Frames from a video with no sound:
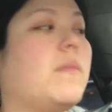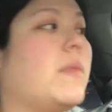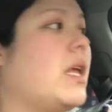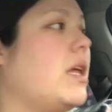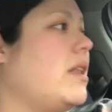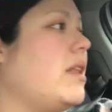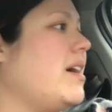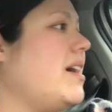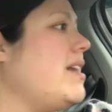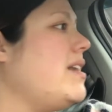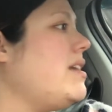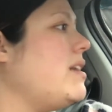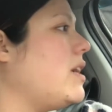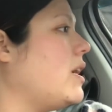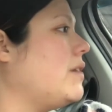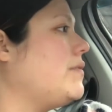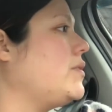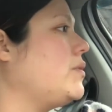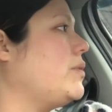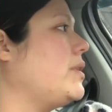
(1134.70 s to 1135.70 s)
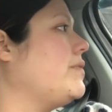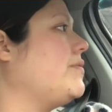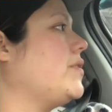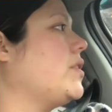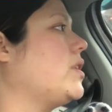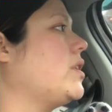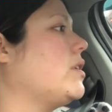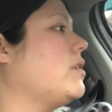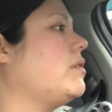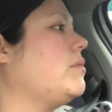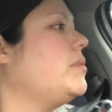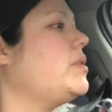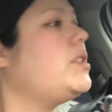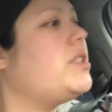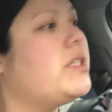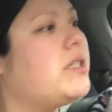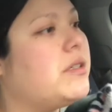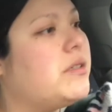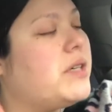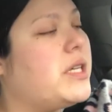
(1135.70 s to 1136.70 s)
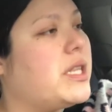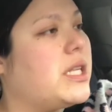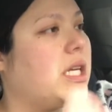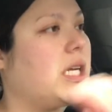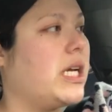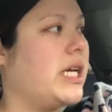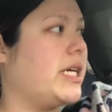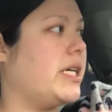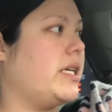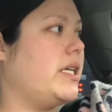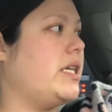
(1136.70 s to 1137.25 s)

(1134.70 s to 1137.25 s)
Like, I didn't have to wait for her, but you know, and like,